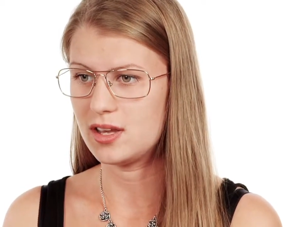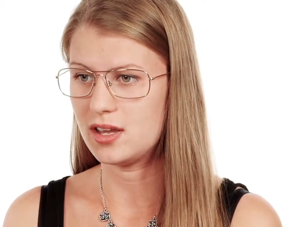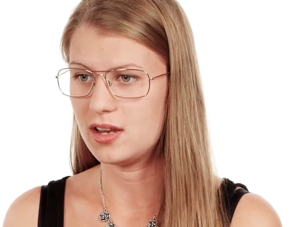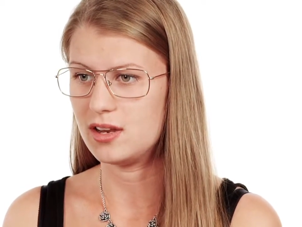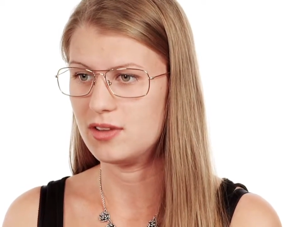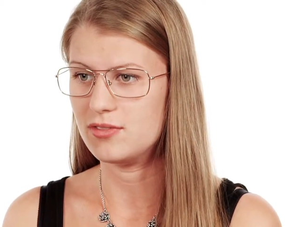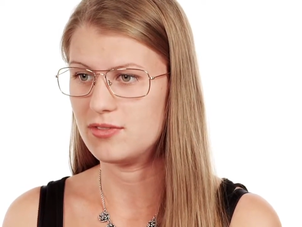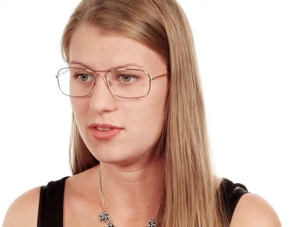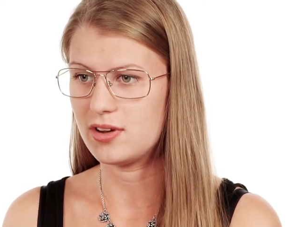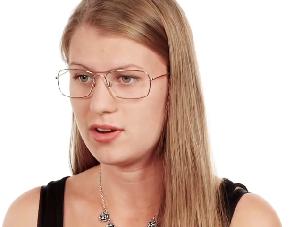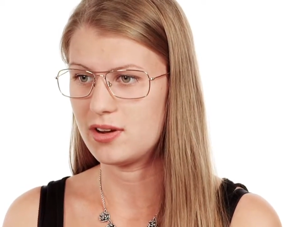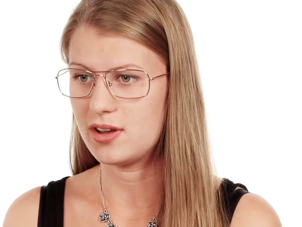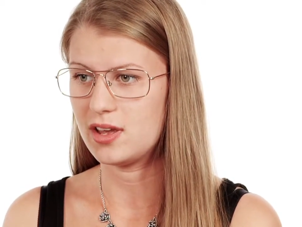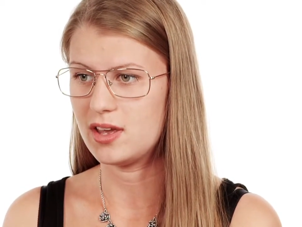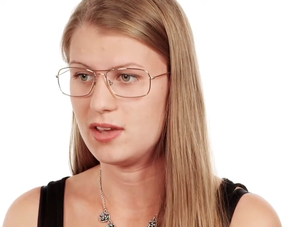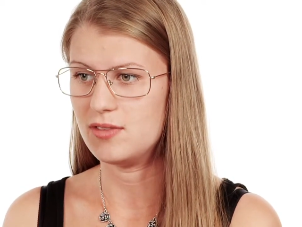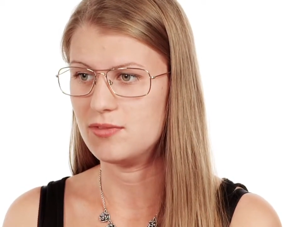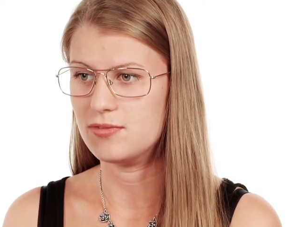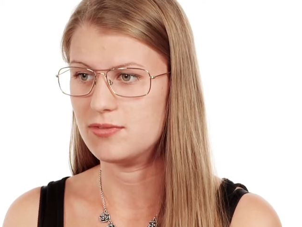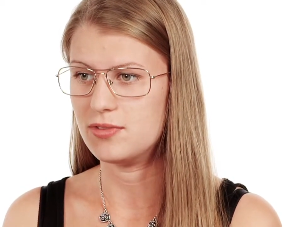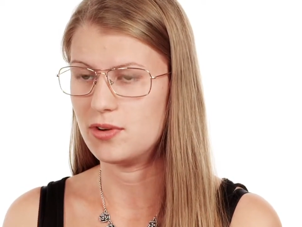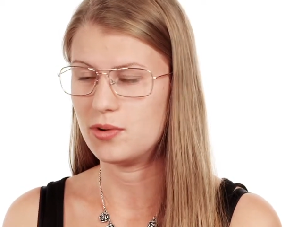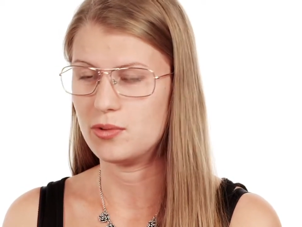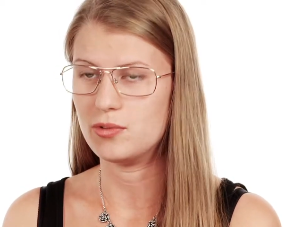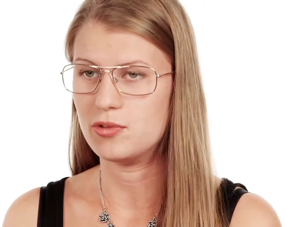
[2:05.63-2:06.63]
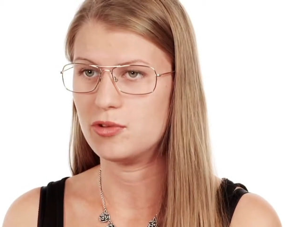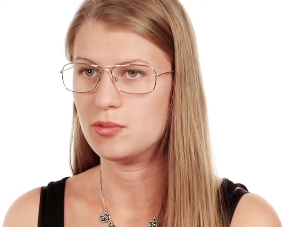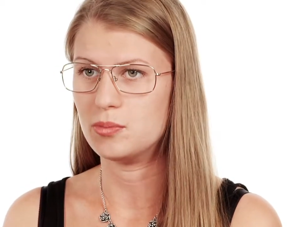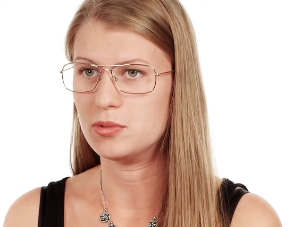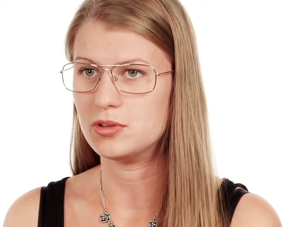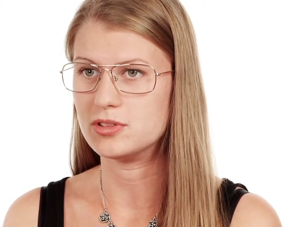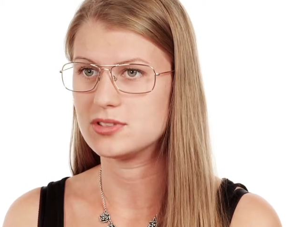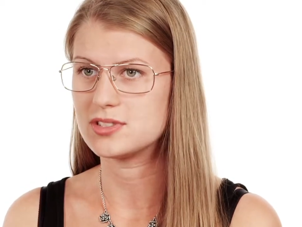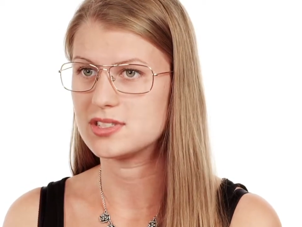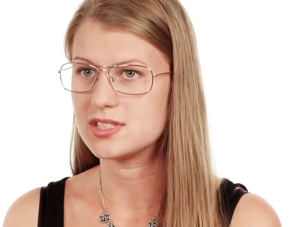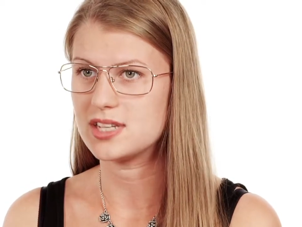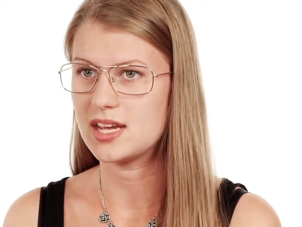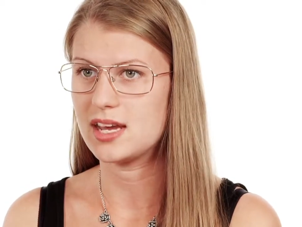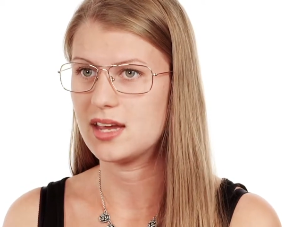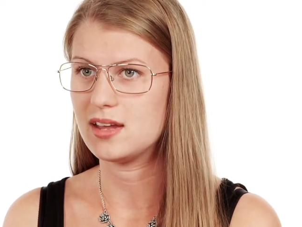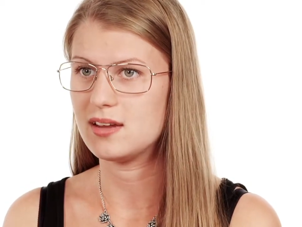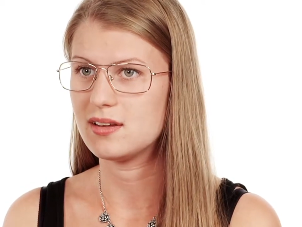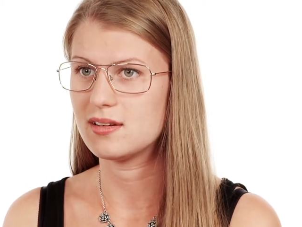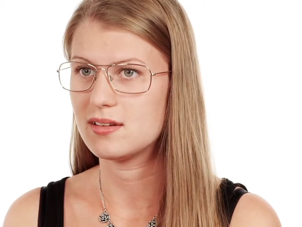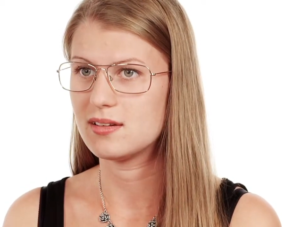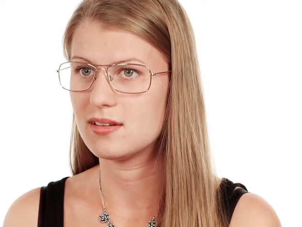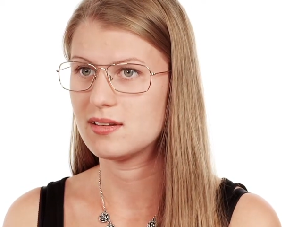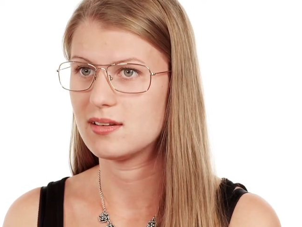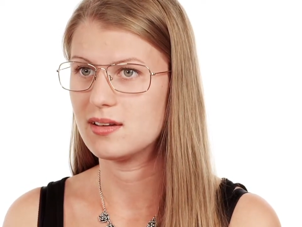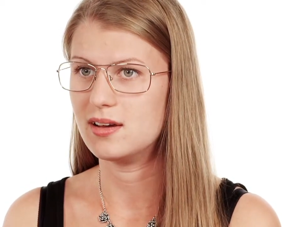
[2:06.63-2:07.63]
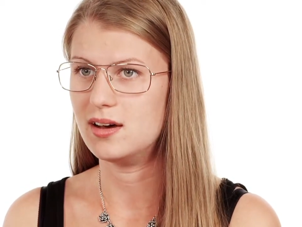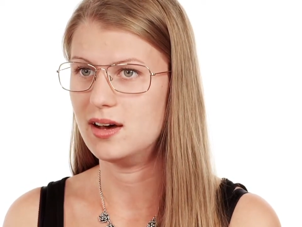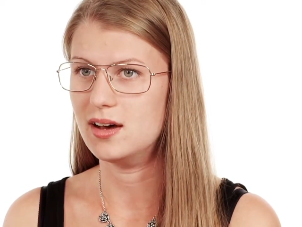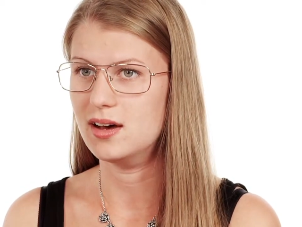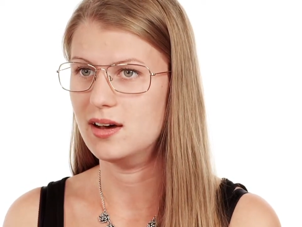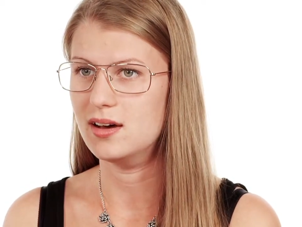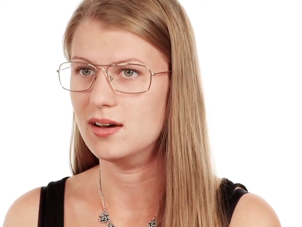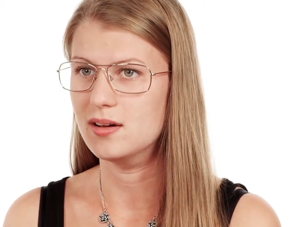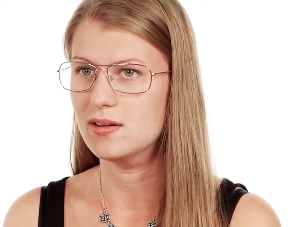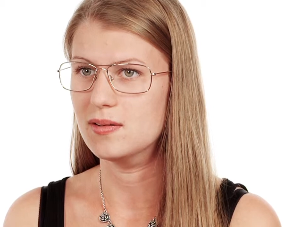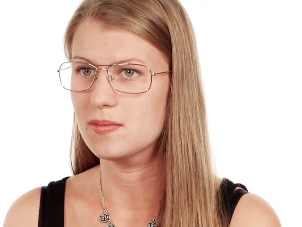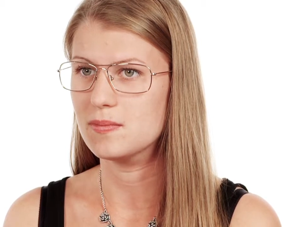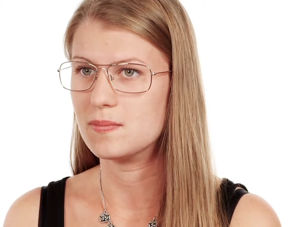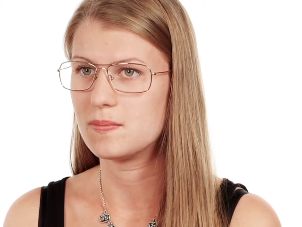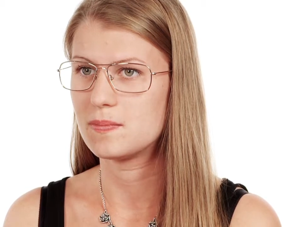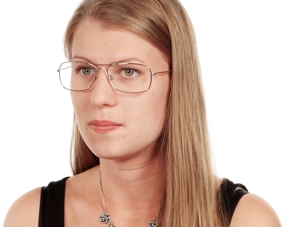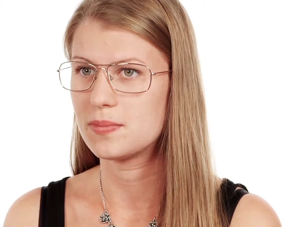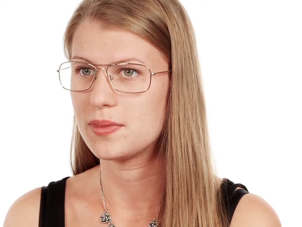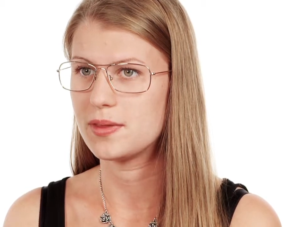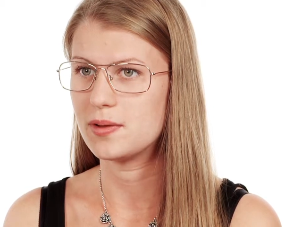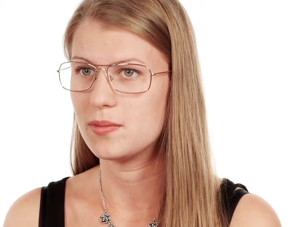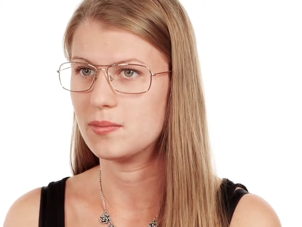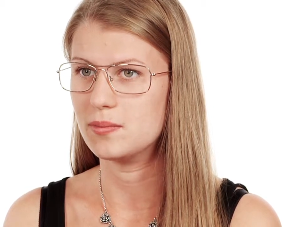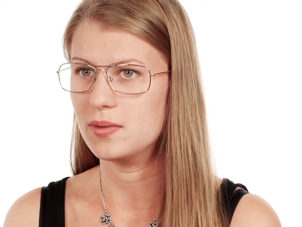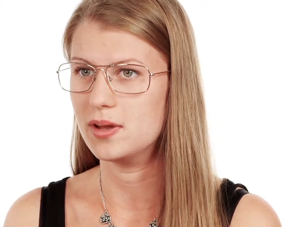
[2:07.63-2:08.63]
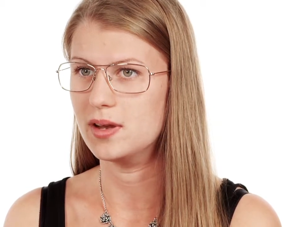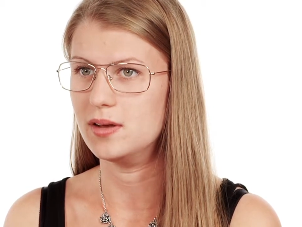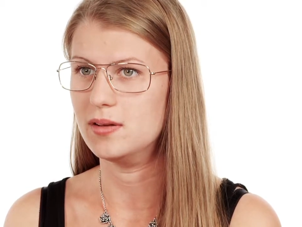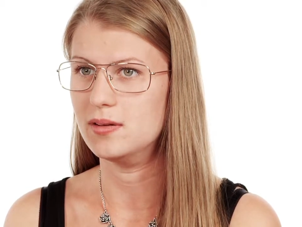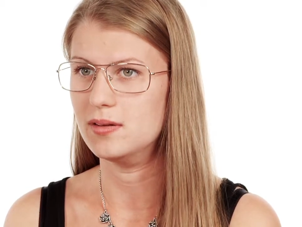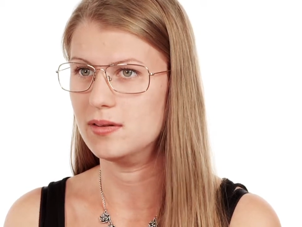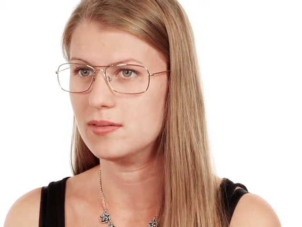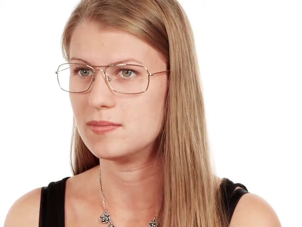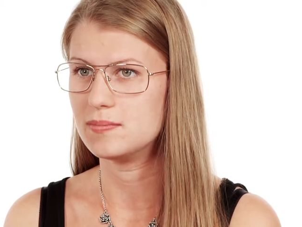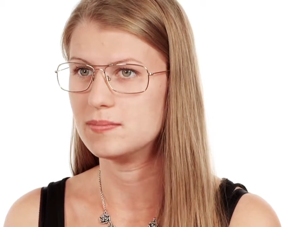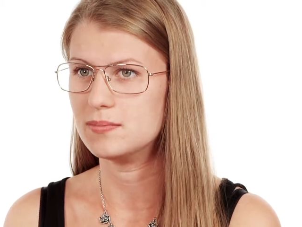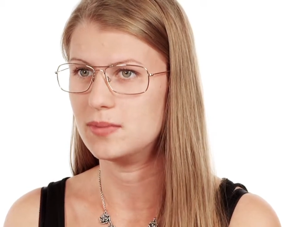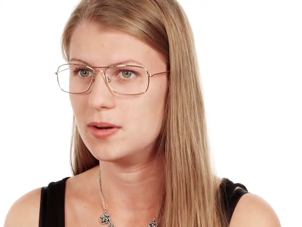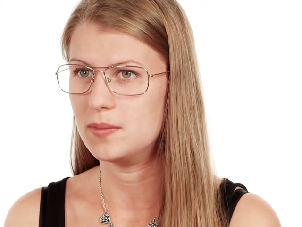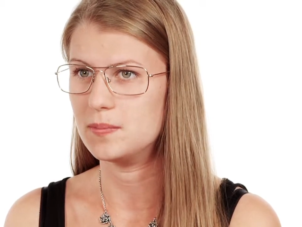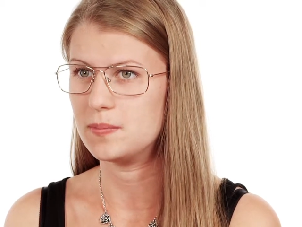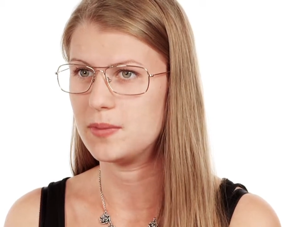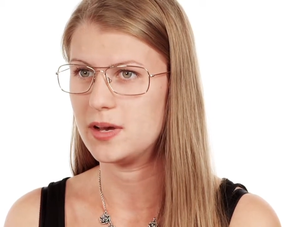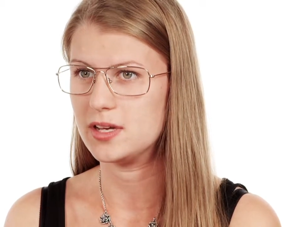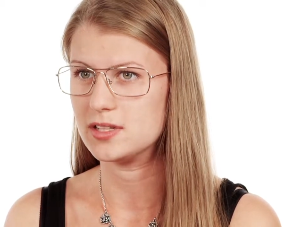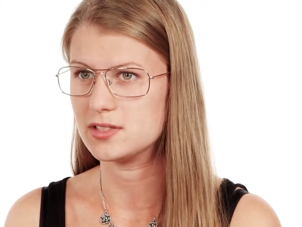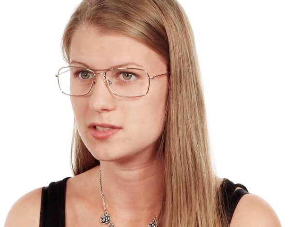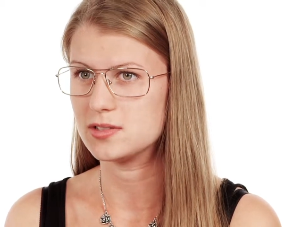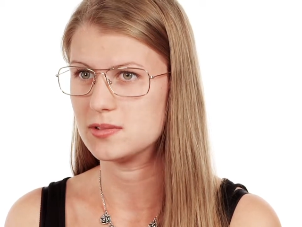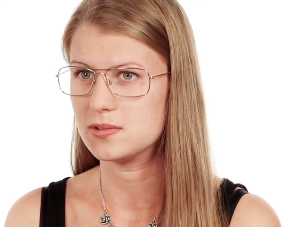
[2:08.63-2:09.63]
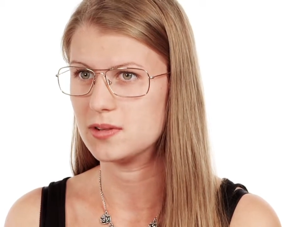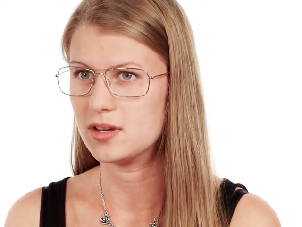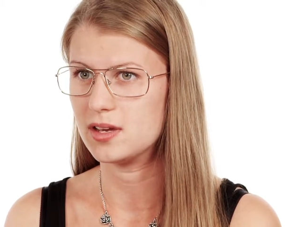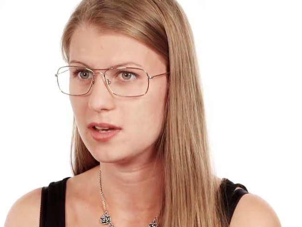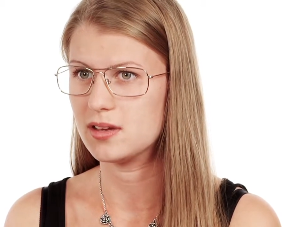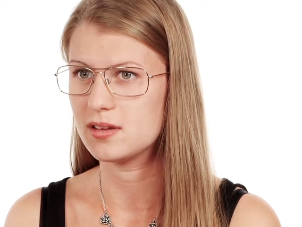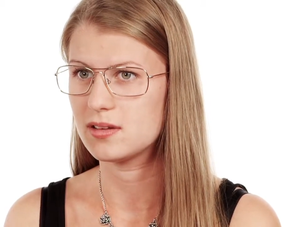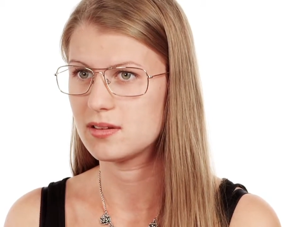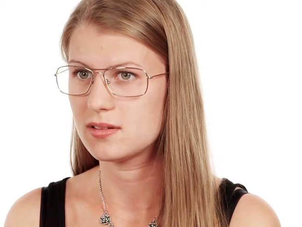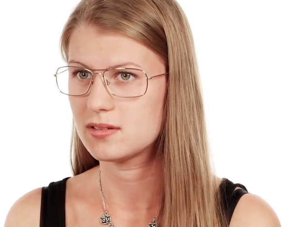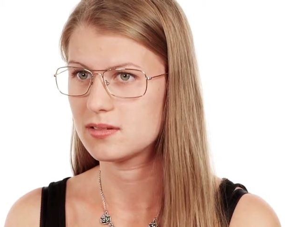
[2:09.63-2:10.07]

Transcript: in a very vulnerable state when Mom passed away.